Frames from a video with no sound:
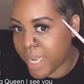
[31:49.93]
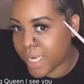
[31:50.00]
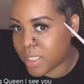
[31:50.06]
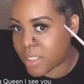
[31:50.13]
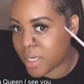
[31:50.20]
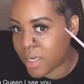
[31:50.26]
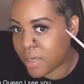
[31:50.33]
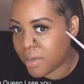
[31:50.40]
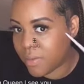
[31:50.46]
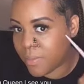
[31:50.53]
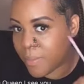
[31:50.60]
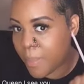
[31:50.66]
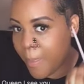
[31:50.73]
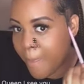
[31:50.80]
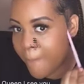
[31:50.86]
gel
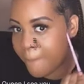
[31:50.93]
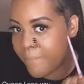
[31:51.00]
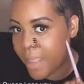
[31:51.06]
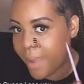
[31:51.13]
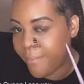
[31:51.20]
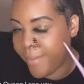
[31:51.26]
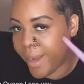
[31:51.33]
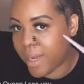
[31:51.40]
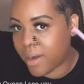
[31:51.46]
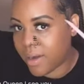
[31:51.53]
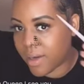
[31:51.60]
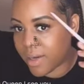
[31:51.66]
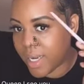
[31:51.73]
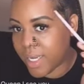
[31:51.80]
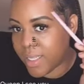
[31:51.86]
that made it look
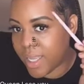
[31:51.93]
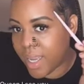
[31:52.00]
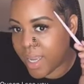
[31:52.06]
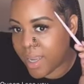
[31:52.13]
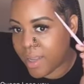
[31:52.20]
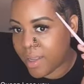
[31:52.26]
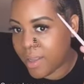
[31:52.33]
like that.